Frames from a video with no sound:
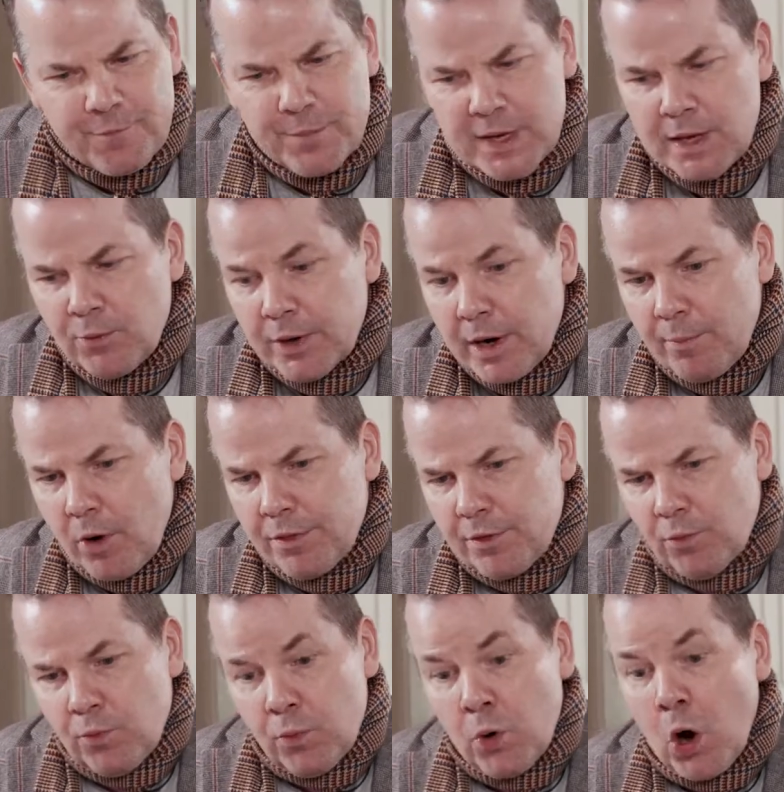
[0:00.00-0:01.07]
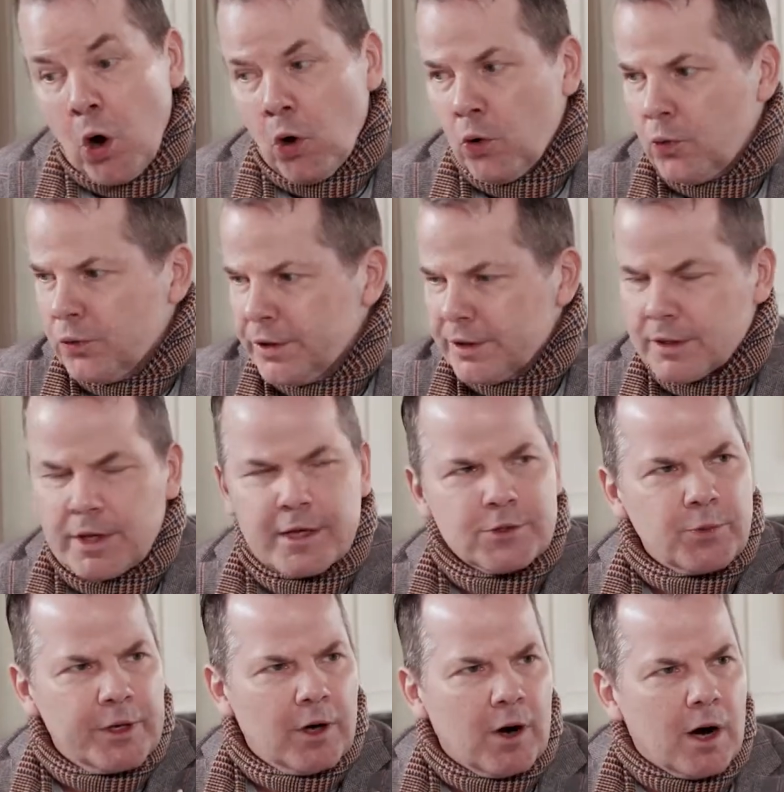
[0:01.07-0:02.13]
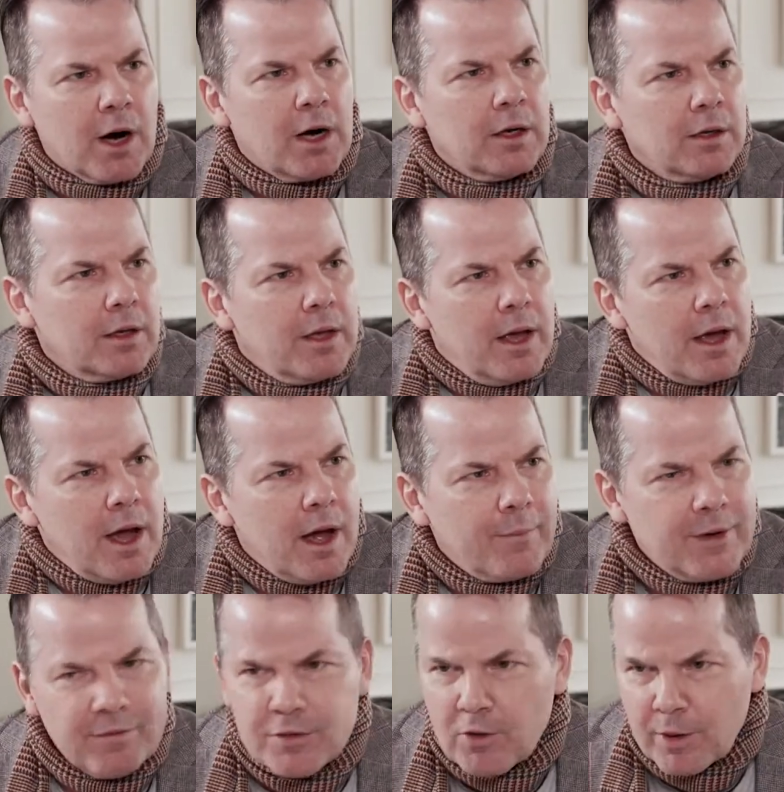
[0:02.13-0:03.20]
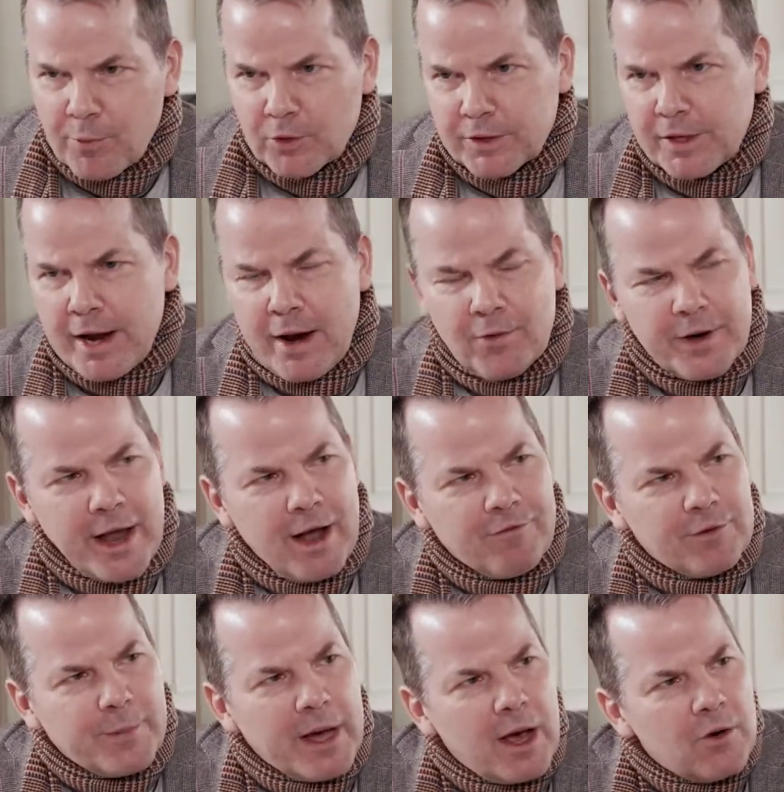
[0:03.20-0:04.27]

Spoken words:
me, when I'm on the road, as we are, even though I'm only an hour and a half from my